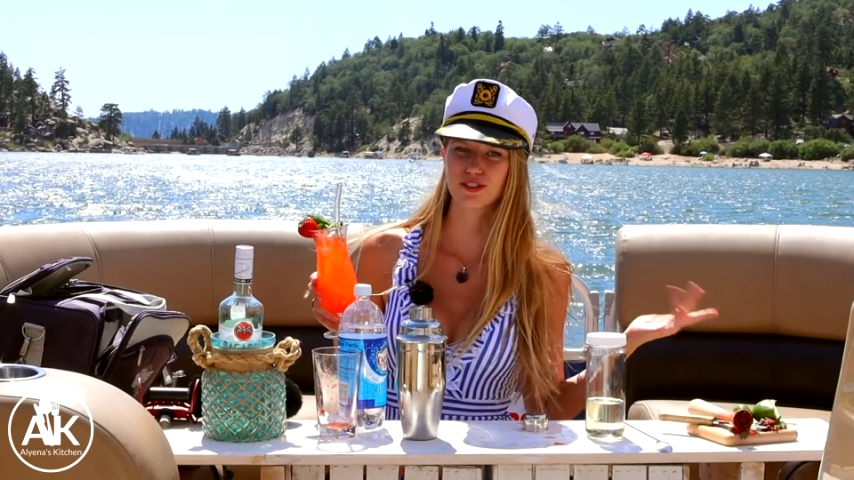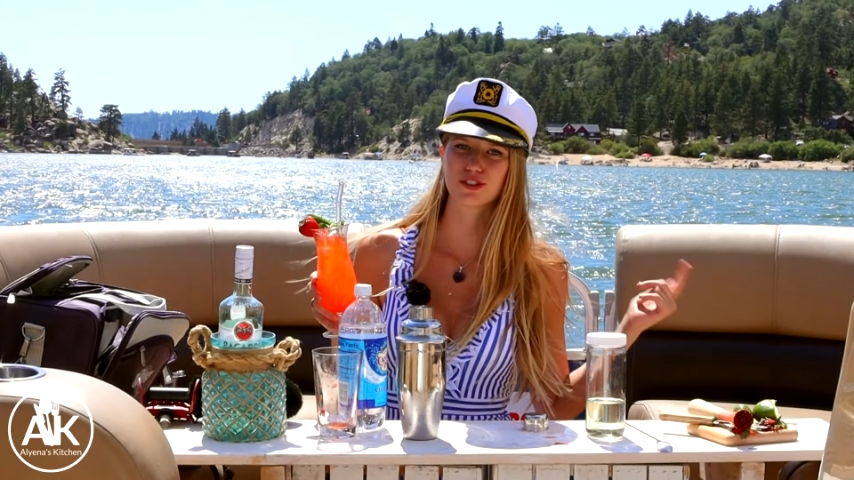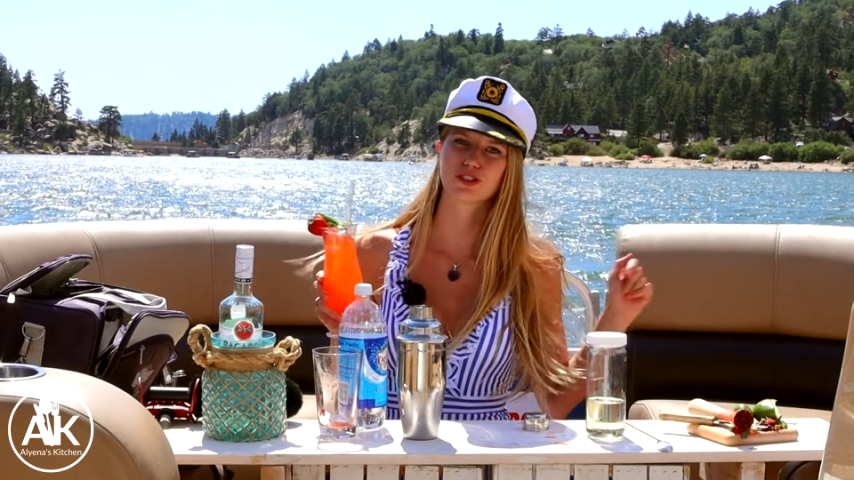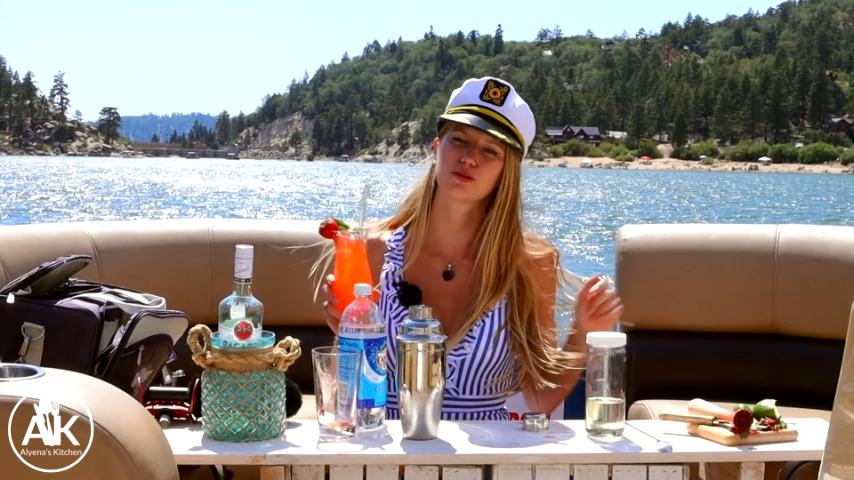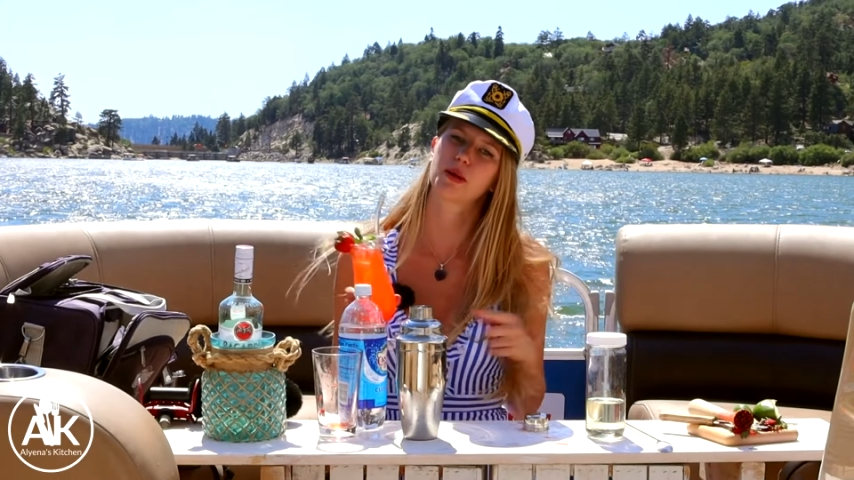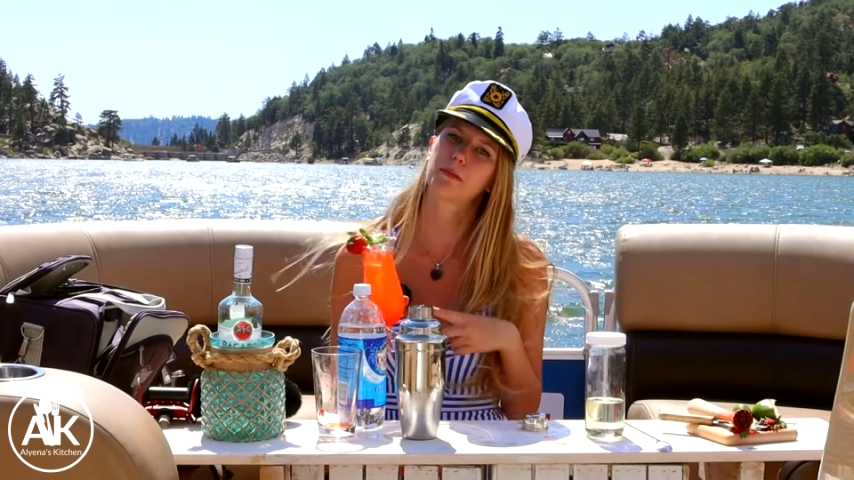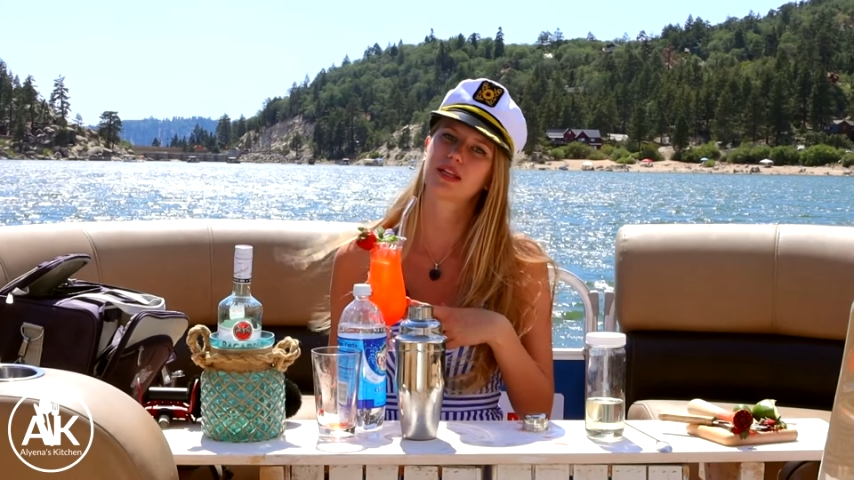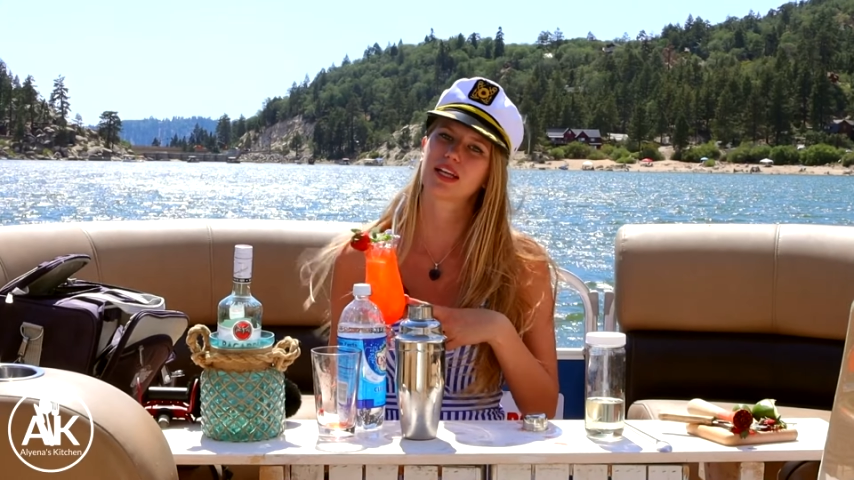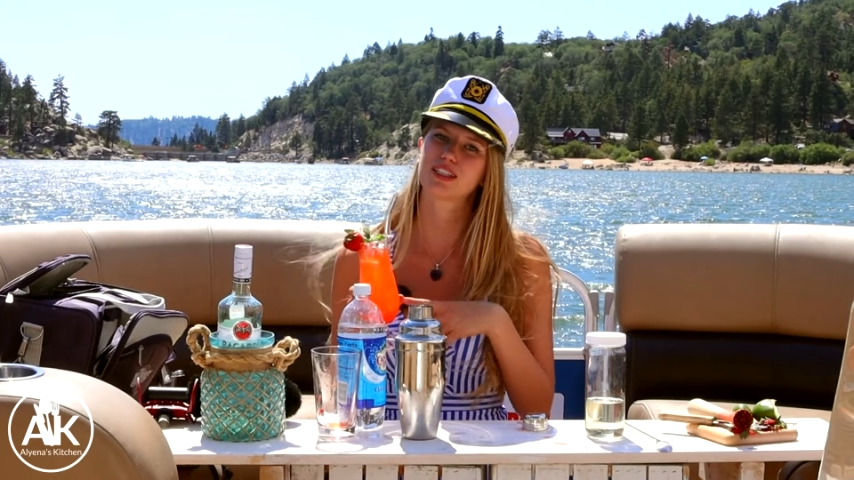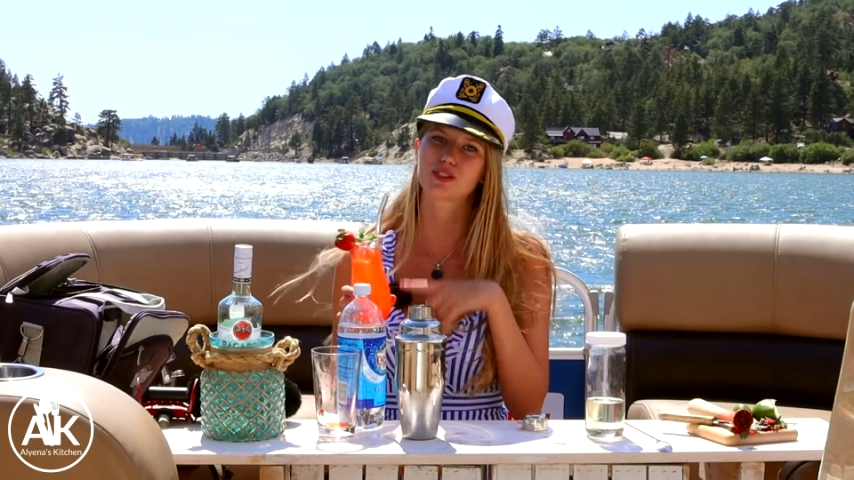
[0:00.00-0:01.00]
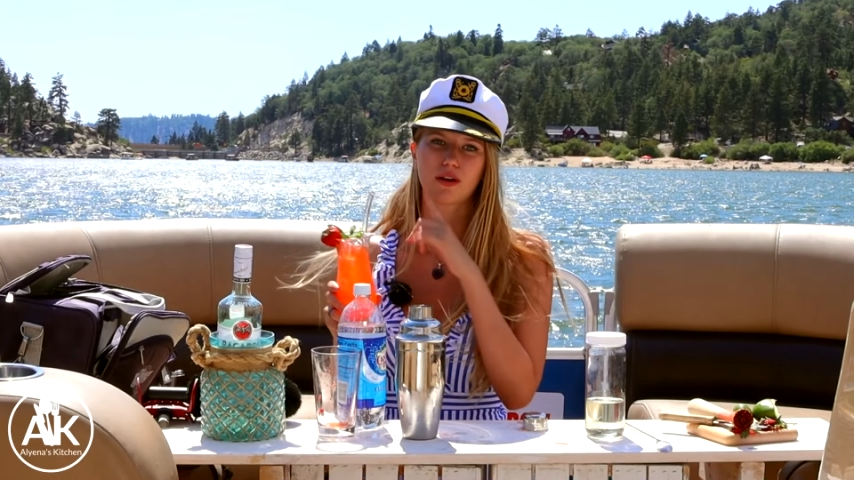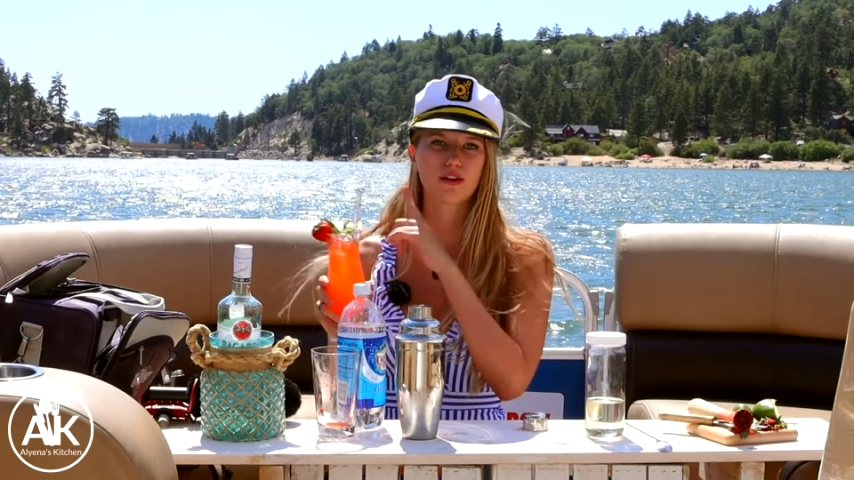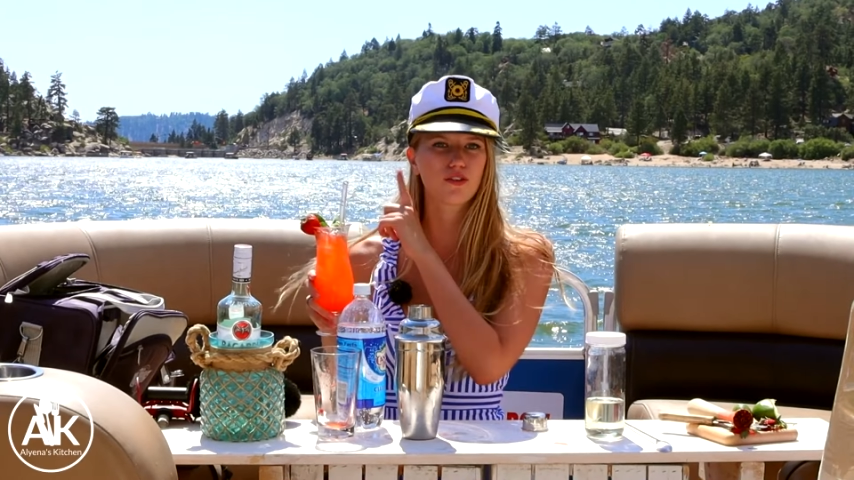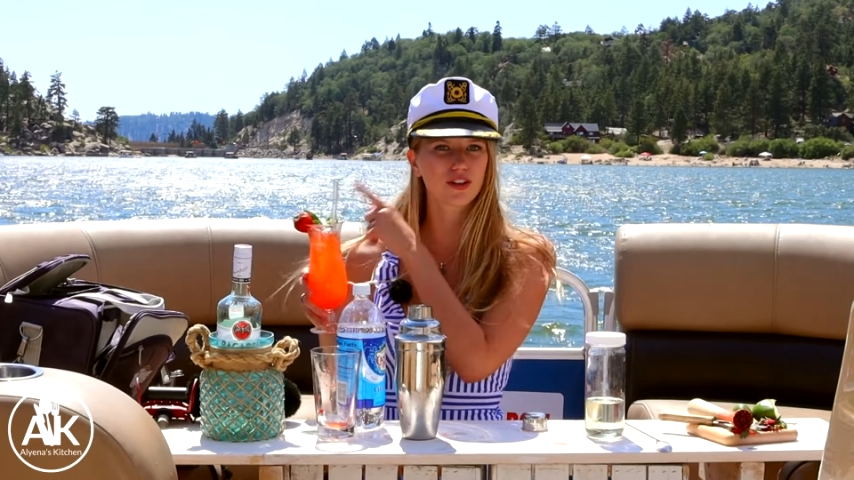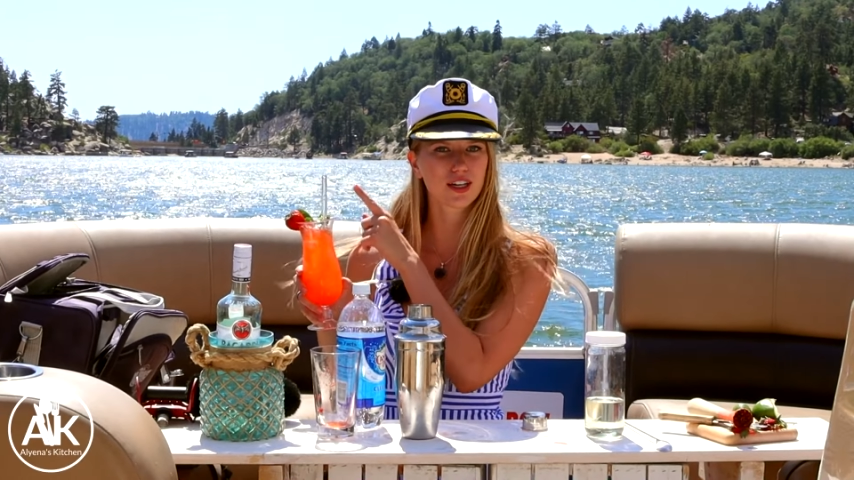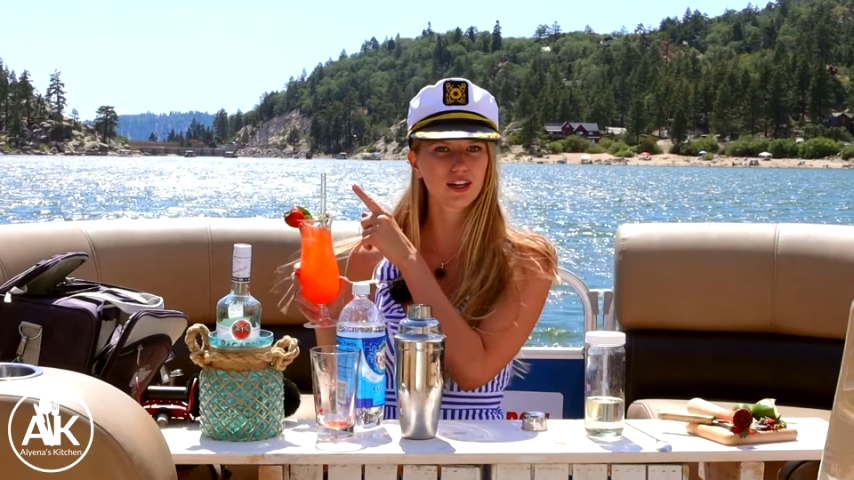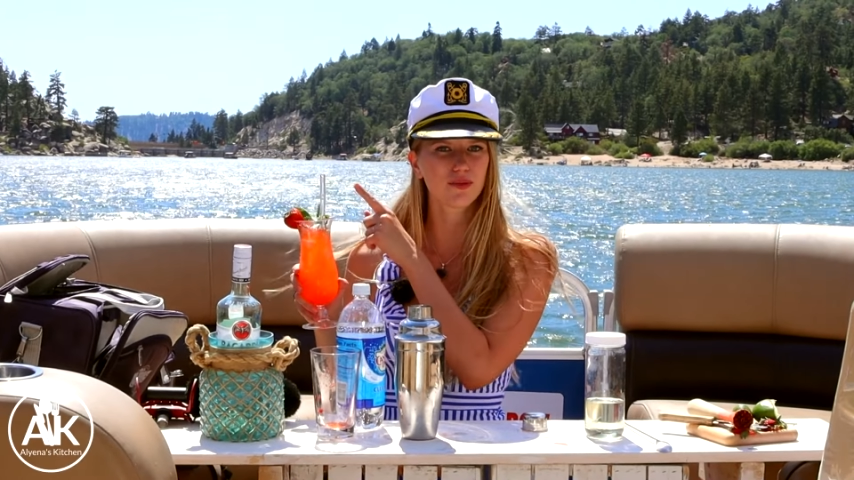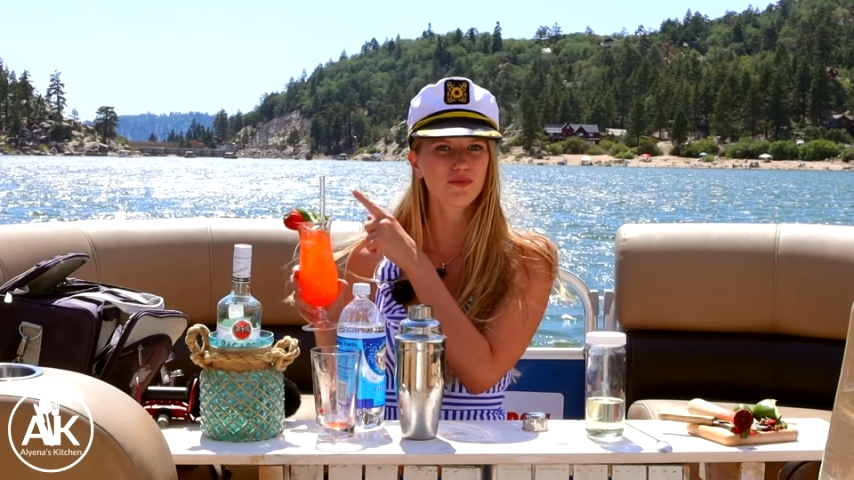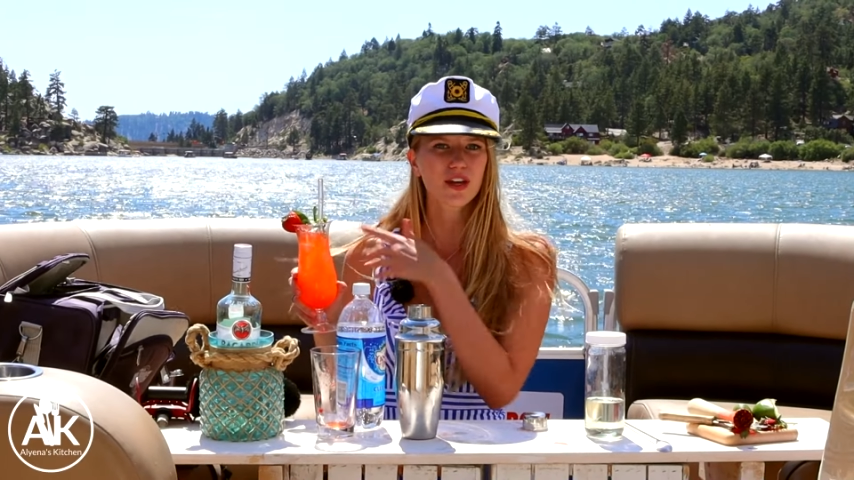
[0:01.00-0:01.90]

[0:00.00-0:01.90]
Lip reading: there should be a playlist right over here,